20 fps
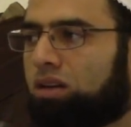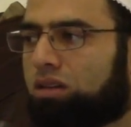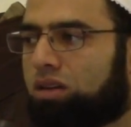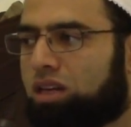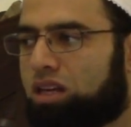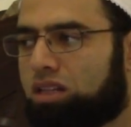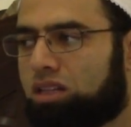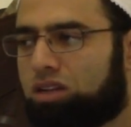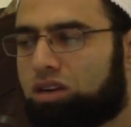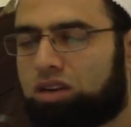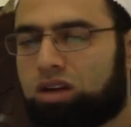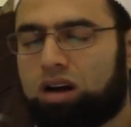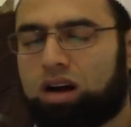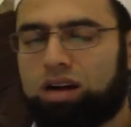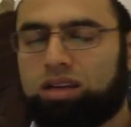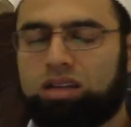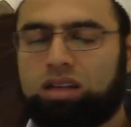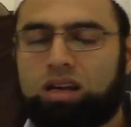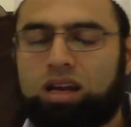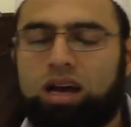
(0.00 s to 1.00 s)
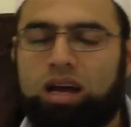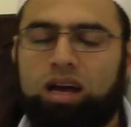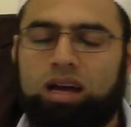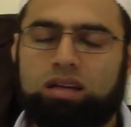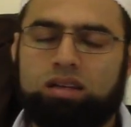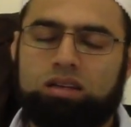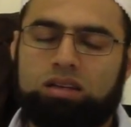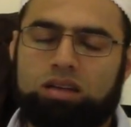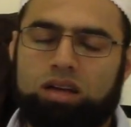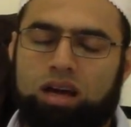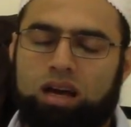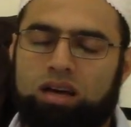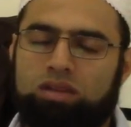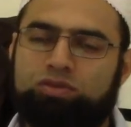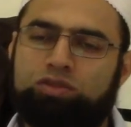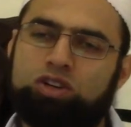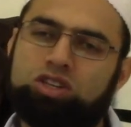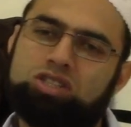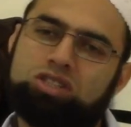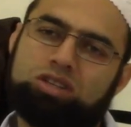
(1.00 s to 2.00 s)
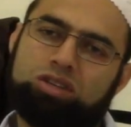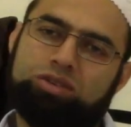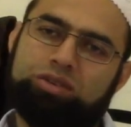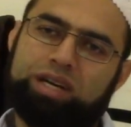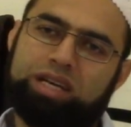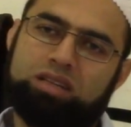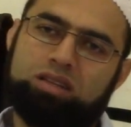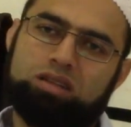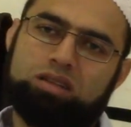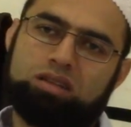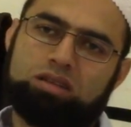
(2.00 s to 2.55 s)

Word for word: kindergarten and, and first grade.